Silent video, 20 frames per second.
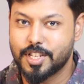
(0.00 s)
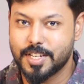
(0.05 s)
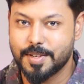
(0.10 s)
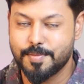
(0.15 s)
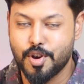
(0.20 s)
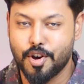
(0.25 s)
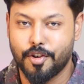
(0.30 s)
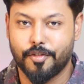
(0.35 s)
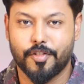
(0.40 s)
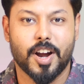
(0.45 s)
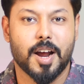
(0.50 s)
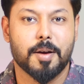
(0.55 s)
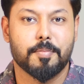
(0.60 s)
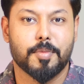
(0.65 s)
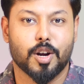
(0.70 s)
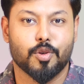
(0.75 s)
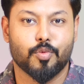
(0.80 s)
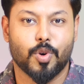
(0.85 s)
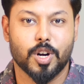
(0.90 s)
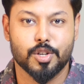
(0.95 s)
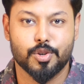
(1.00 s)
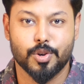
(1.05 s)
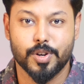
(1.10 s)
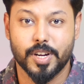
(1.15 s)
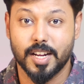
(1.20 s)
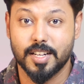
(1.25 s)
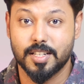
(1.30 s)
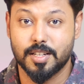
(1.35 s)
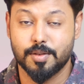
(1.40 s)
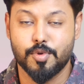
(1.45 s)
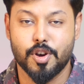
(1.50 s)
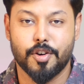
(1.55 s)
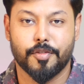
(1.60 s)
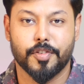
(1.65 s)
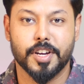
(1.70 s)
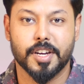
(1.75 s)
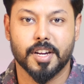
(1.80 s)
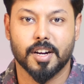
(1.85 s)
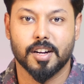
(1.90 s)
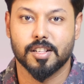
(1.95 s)
GB of RAM and 128 GB of
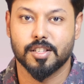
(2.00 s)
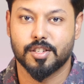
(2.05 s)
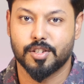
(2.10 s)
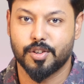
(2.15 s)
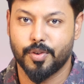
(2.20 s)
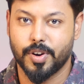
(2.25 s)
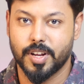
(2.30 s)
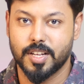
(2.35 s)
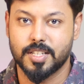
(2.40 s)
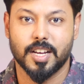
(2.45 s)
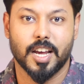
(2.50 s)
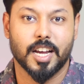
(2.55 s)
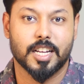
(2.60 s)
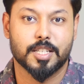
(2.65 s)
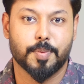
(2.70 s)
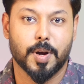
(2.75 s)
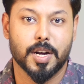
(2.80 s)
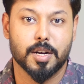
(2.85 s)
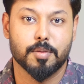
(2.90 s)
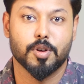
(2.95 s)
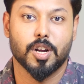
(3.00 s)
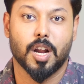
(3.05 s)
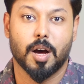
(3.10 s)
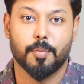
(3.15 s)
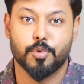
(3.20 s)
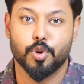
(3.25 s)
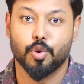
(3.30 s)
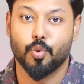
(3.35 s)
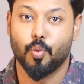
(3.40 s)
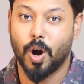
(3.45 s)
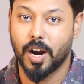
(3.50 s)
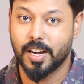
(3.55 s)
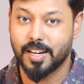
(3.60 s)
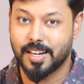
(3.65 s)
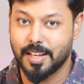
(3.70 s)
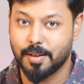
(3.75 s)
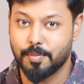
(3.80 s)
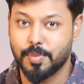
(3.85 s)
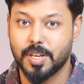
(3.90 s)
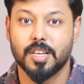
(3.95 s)
internal storage, expandable up to 1
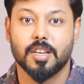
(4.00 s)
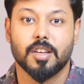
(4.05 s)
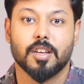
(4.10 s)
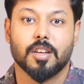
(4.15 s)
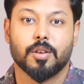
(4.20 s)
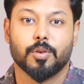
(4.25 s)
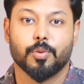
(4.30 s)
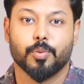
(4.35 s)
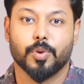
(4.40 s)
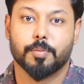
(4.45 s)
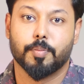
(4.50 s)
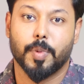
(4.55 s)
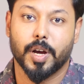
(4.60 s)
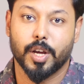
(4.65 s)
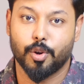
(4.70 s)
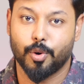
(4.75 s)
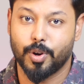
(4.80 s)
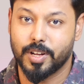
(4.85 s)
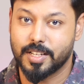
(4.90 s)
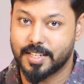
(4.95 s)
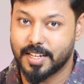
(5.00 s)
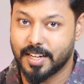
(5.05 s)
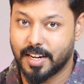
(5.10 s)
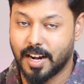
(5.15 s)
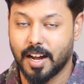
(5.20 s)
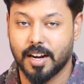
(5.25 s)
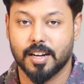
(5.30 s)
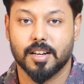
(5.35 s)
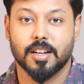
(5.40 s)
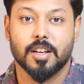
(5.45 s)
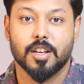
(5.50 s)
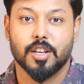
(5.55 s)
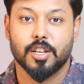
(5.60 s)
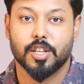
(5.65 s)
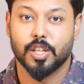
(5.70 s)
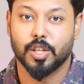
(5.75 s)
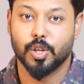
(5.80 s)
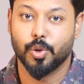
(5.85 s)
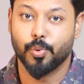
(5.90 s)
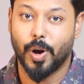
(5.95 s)
TB with microSD card,
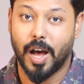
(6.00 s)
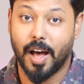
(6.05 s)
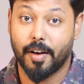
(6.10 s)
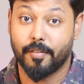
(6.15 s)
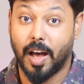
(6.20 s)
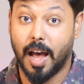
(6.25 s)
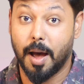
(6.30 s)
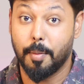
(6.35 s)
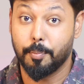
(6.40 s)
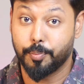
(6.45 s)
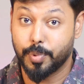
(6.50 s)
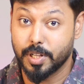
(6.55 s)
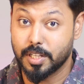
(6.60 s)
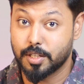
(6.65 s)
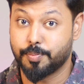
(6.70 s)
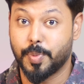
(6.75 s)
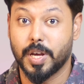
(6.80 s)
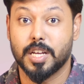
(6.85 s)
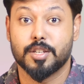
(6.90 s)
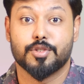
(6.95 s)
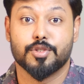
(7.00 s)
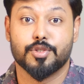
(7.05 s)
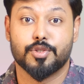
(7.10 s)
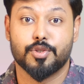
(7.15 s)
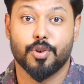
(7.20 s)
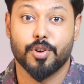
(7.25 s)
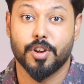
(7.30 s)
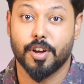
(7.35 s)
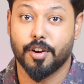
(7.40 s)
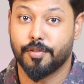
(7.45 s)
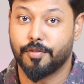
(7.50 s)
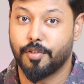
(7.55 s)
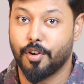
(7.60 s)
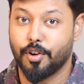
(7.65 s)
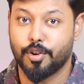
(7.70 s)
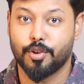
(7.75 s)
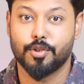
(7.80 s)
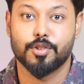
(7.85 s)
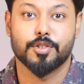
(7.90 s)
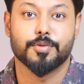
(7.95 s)
you have ample space to store your
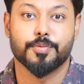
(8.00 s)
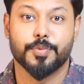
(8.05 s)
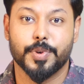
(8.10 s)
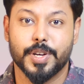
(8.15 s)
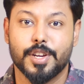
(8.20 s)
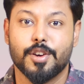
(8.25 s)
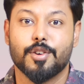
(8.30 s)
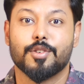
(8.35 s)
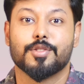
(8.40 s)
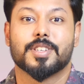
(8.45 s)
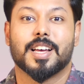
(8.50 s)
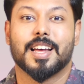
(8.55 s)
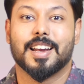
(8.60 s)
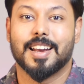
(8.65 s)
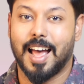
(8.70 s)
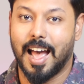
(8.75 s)
photos, videos and